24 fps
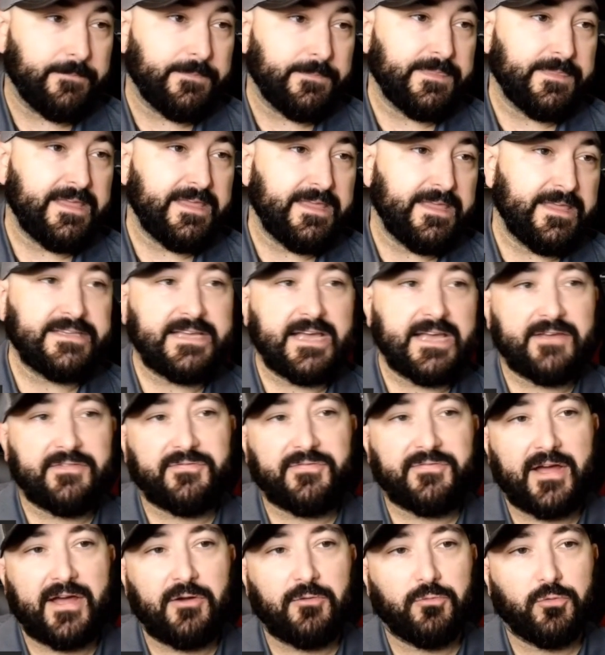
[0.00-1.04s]
The ATF's
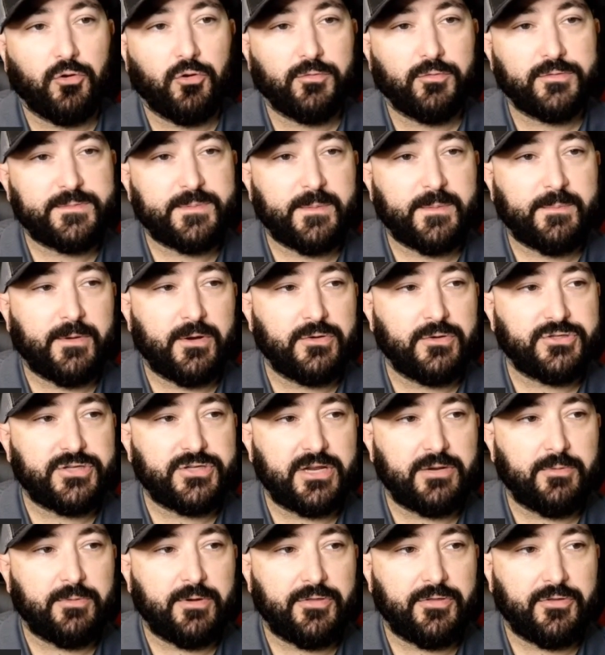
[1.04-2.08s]
final rule was proposed
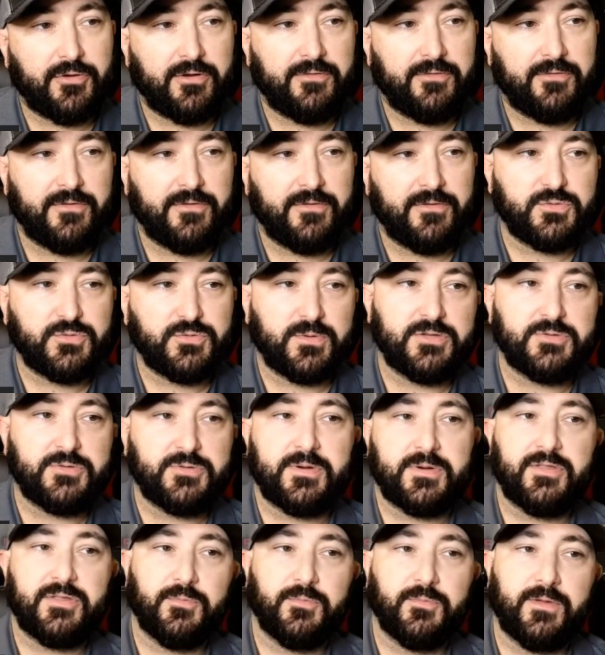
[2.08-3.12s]
January 31st,
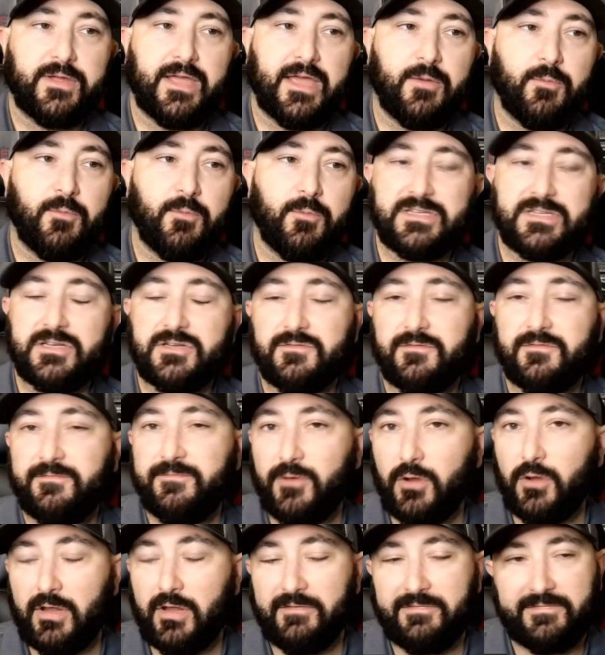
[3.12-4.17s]
2023, and went into
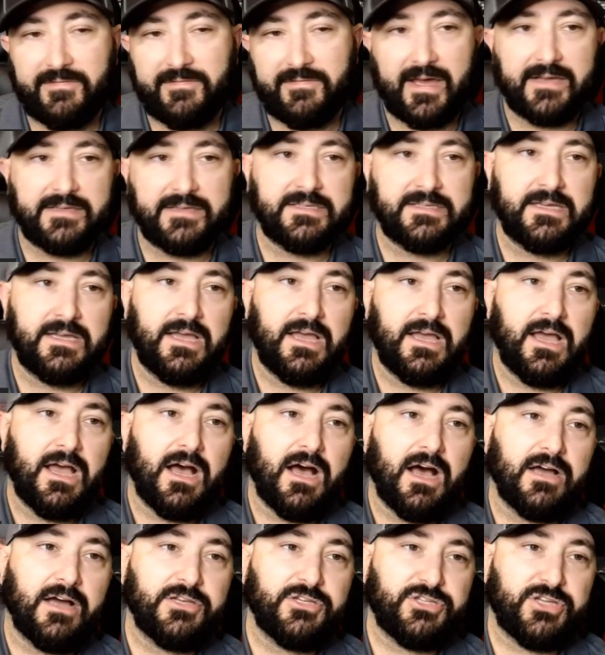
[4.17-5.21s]
full effect
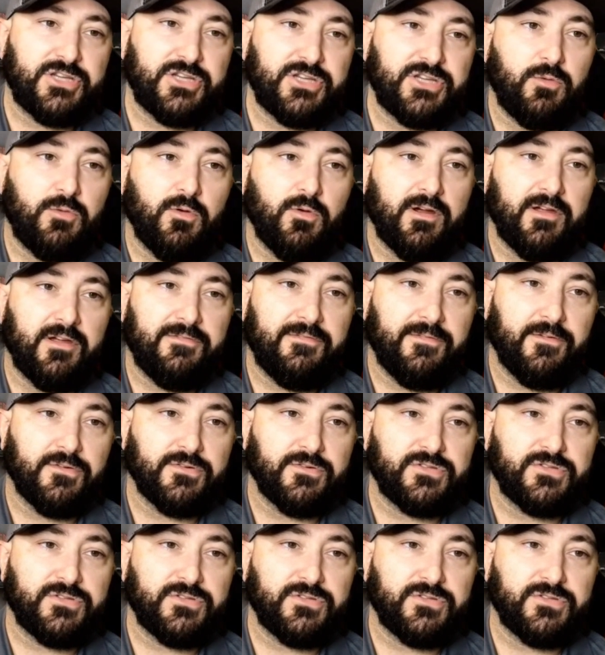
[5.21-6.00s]
on June 1st,